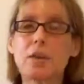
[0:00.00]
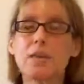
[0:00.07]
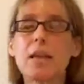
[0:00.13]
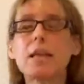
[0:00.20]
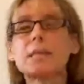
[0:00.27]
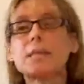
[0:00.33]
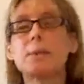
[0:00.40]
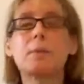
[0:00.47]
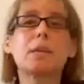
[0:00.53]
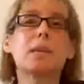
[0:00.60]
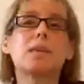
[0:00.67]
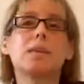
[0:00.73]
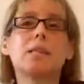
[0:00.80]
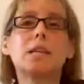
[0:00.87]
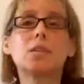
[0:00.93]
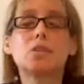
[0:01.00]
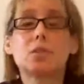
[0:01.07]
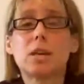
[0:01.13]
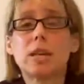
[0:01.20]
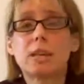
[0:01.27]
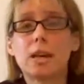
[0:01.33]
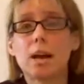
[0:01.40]
fair, and that's something that the
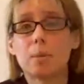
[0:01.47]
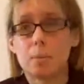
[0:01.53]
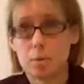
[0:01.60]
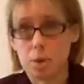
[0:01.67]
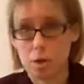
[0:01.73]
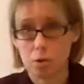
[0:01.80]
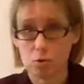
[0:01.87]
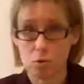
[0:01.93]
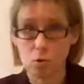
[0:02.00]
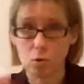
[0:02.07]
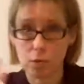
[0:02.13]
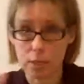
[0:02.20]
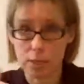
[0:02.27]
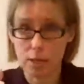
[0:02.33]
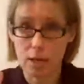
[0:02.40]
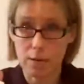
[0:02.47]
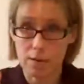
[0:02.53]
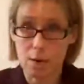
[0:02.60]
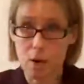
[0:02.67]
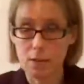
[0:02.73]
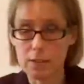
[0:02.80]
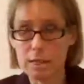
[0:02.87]
teachers at that particular school didn't get
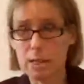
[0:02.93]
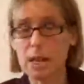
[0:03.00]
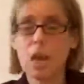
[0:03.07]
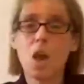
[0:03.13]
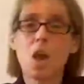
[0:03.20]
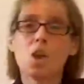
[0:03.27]
involved in.